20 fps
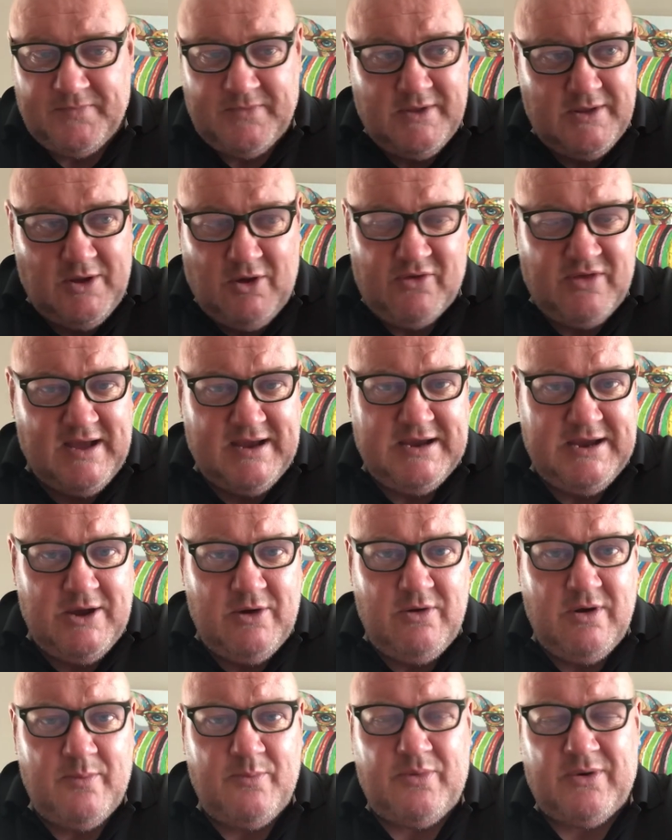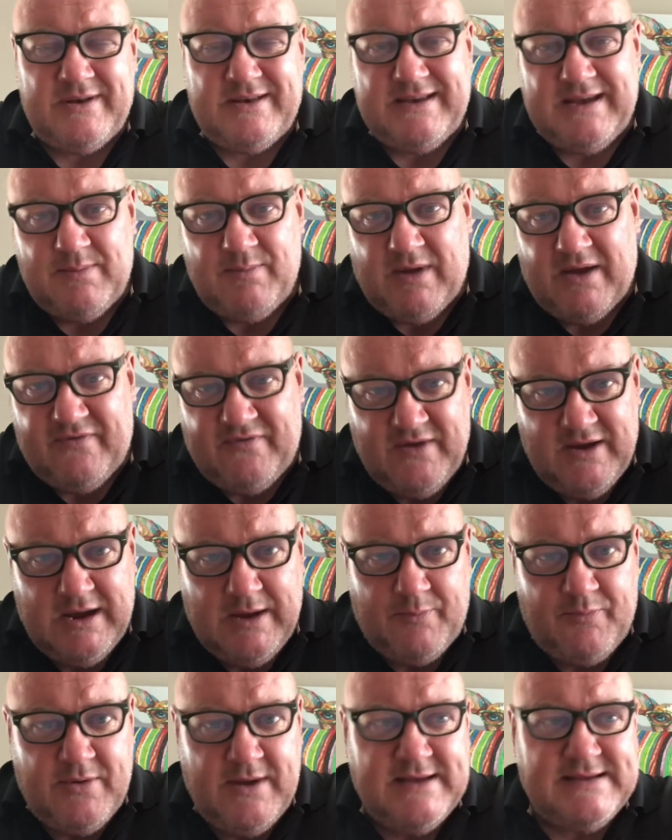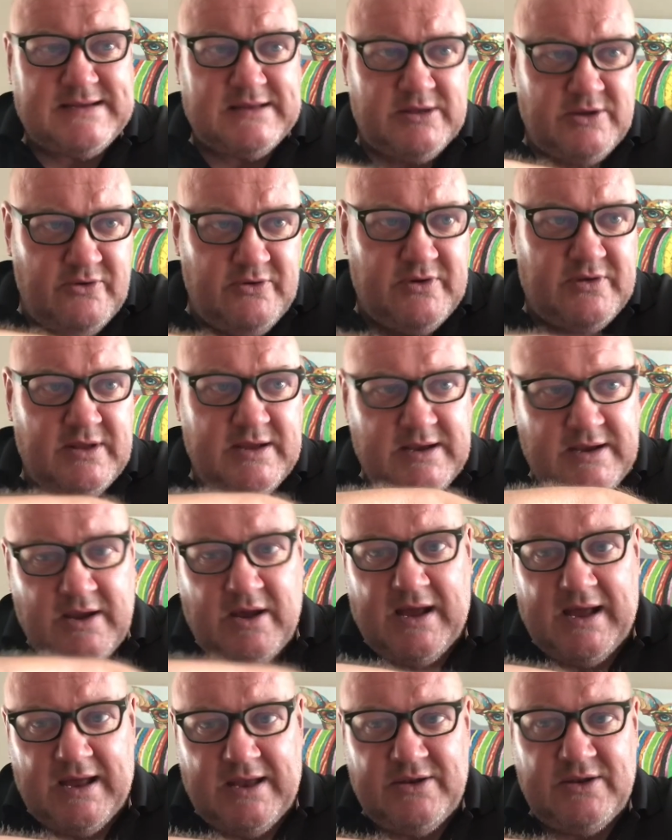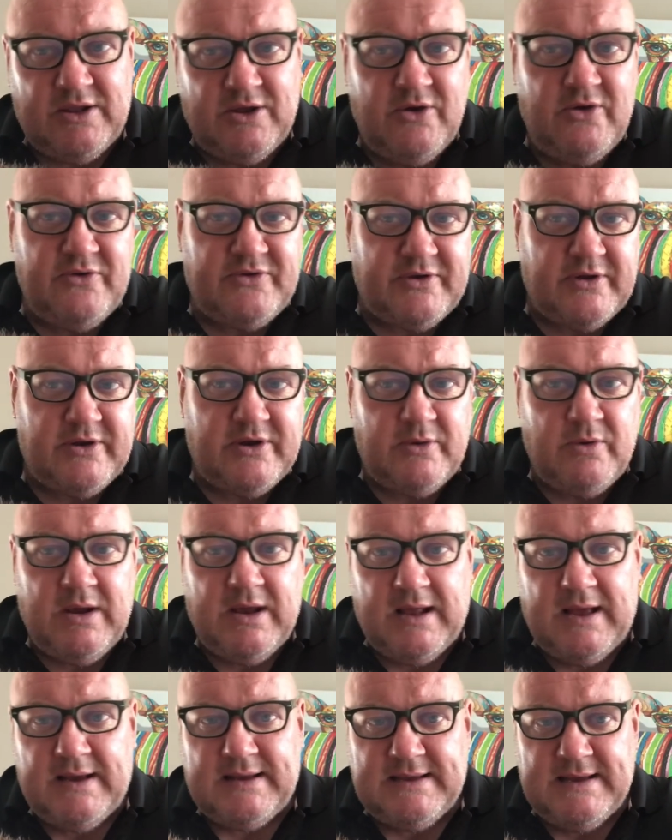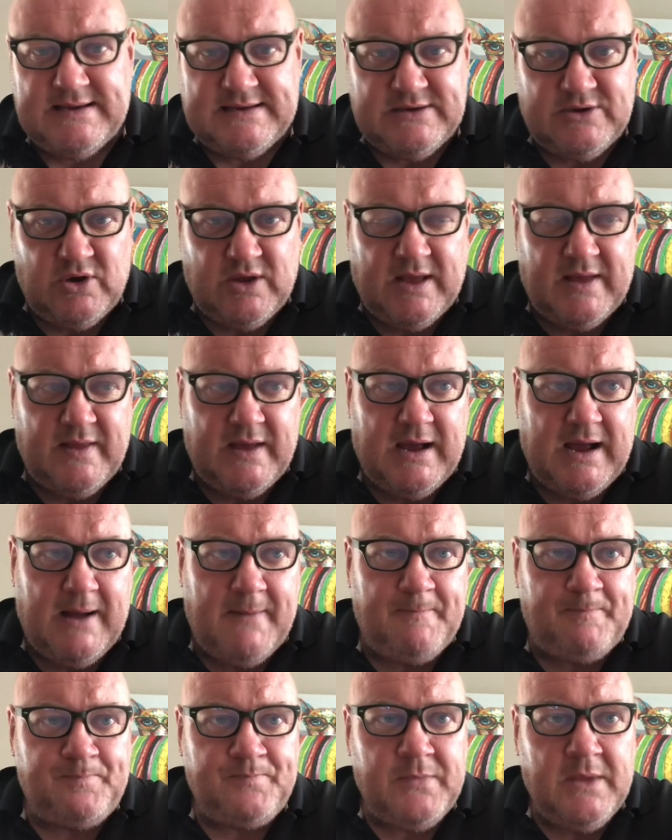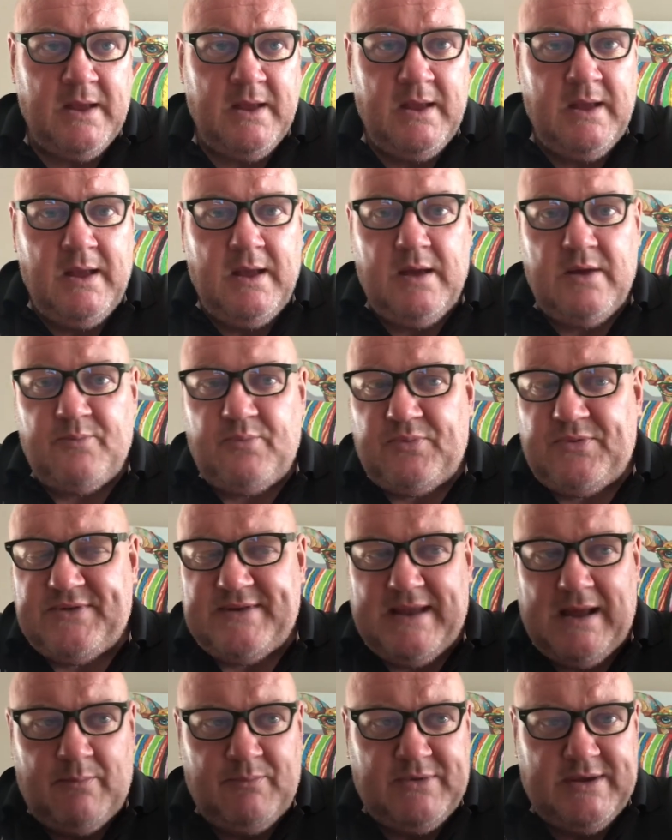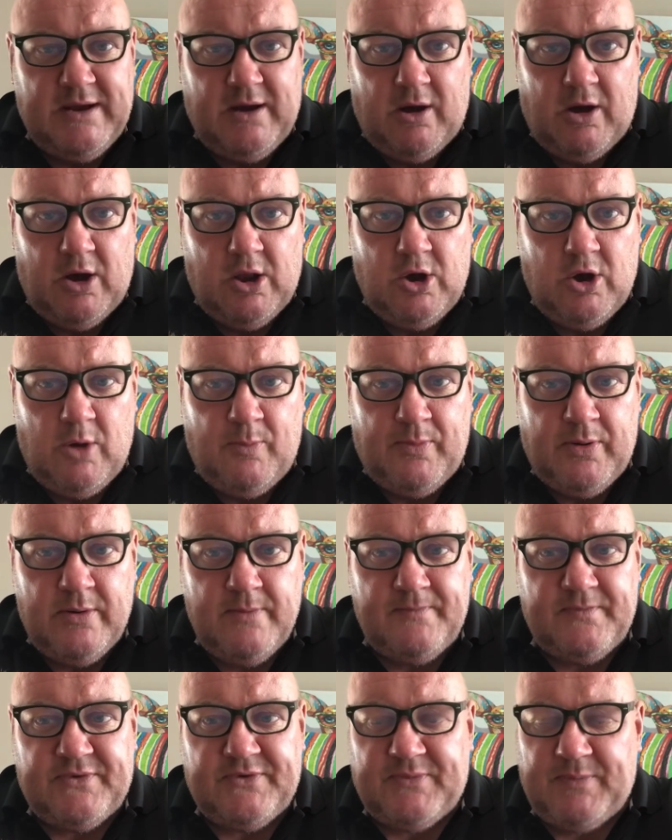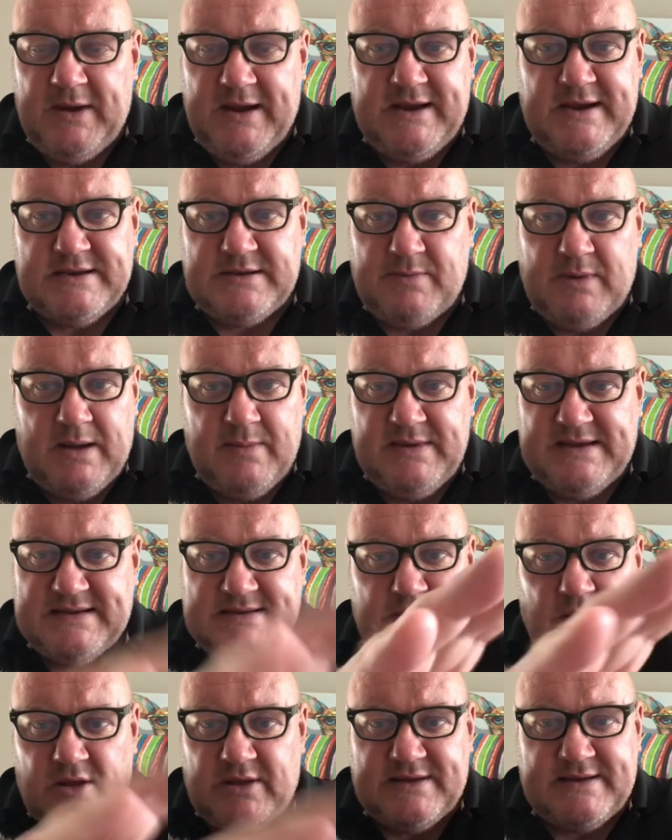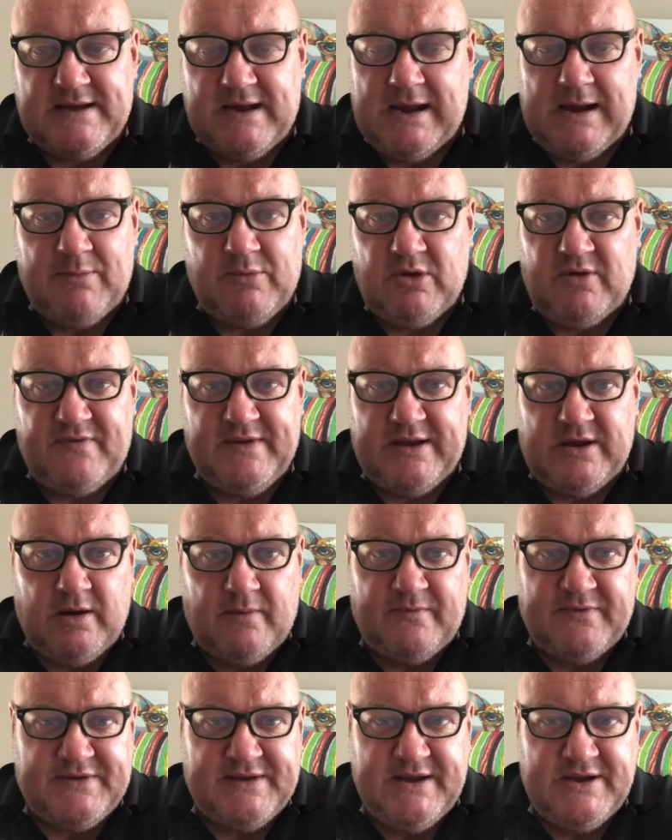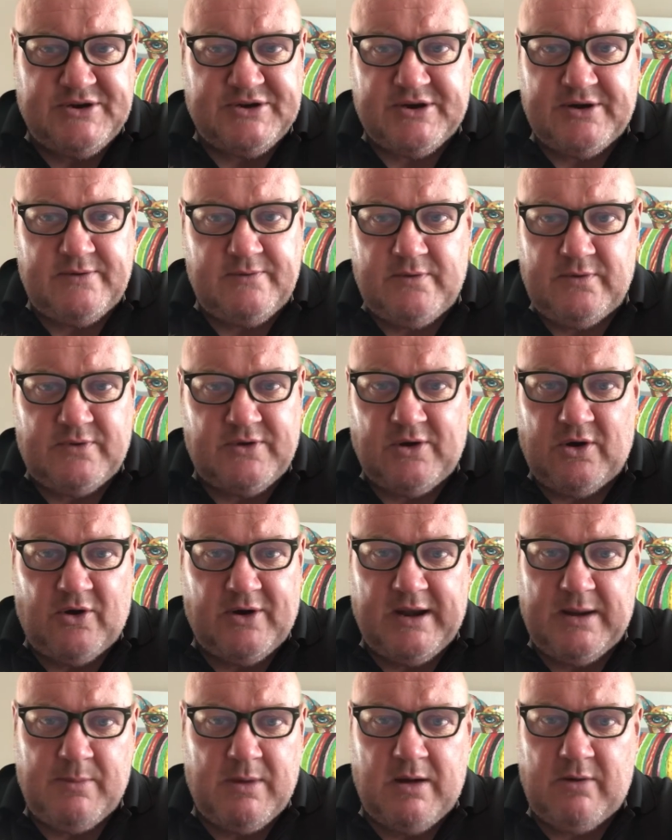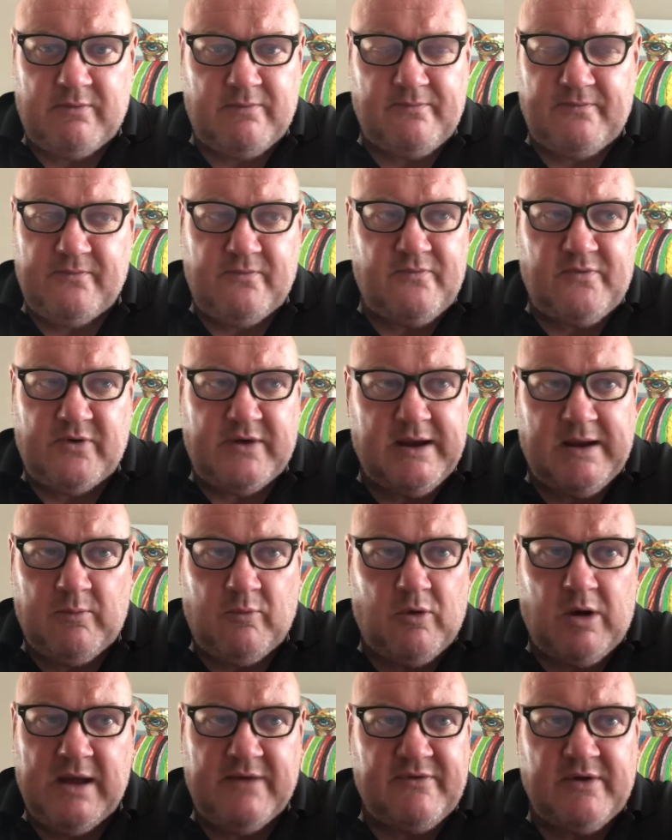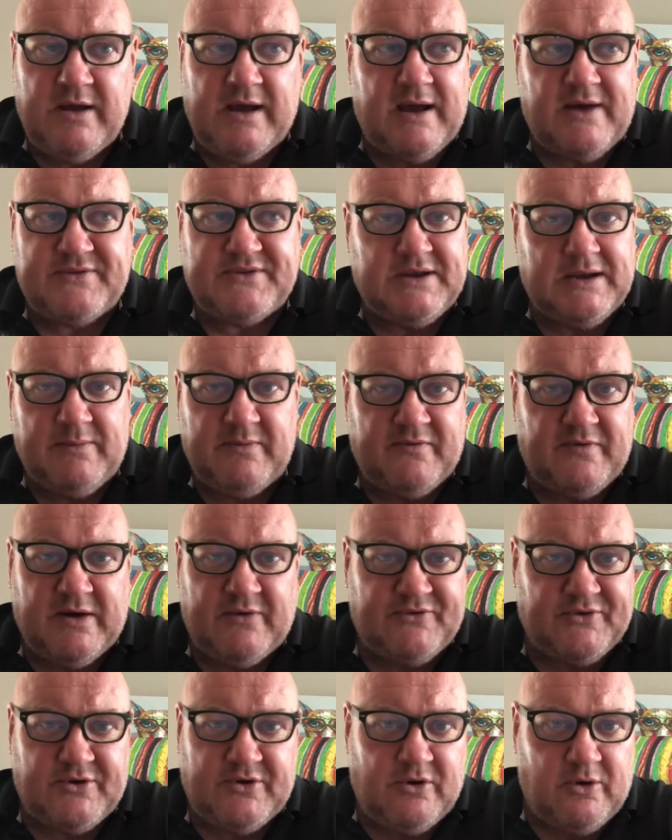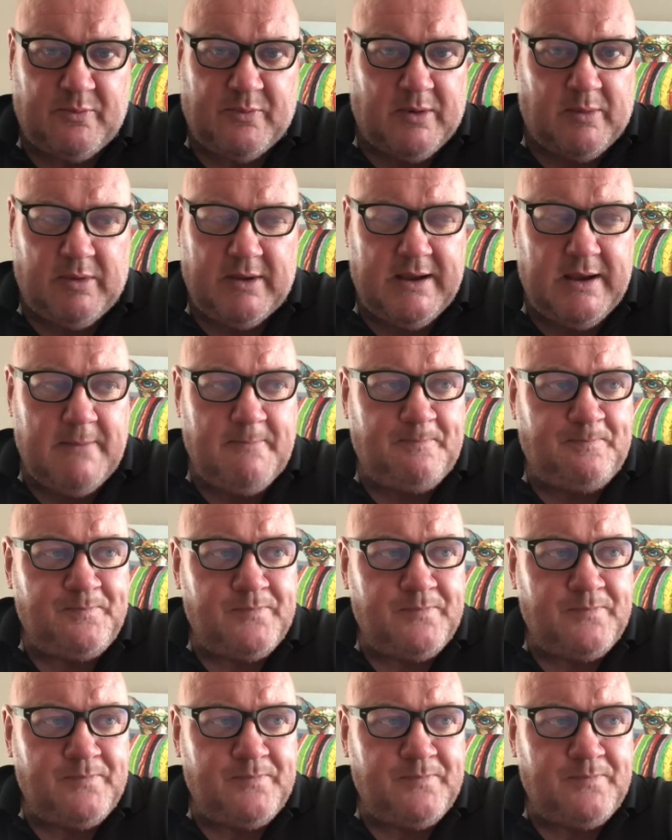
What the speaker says: No, thank you. But did my fingerprints loose, leave your hand loose, and do it like this, and do it like that. Stamped it all up. Speaking to my missus all the time, lovely conversation, talking about fucking whatever, asking him if I was a crook probably.